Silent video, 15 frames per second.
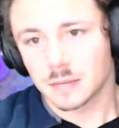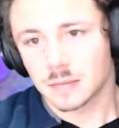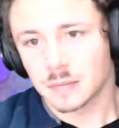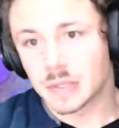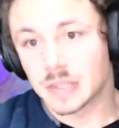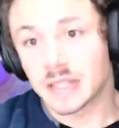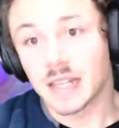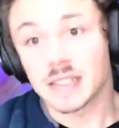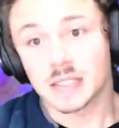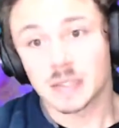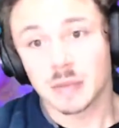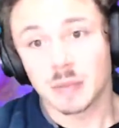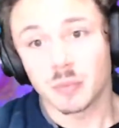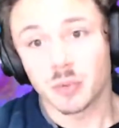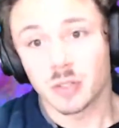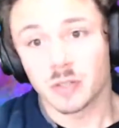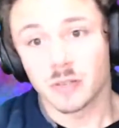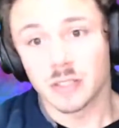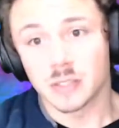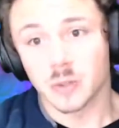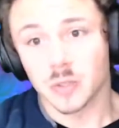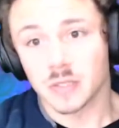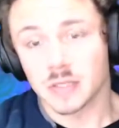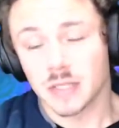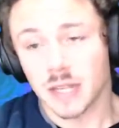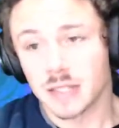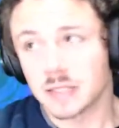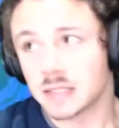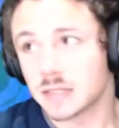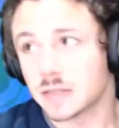But that's going to be pretty resource
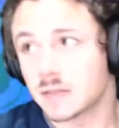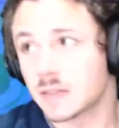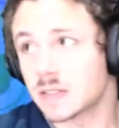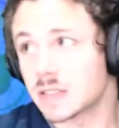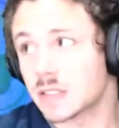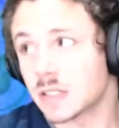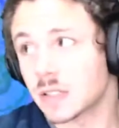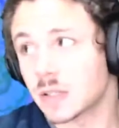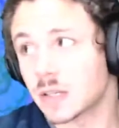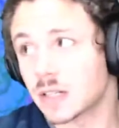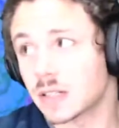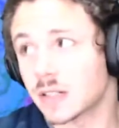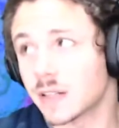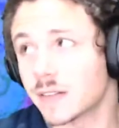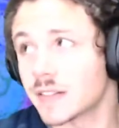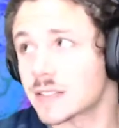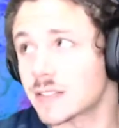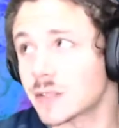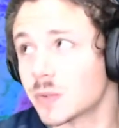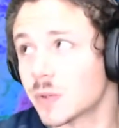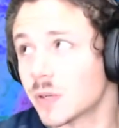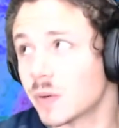intensive, so I don't know if that's going to work.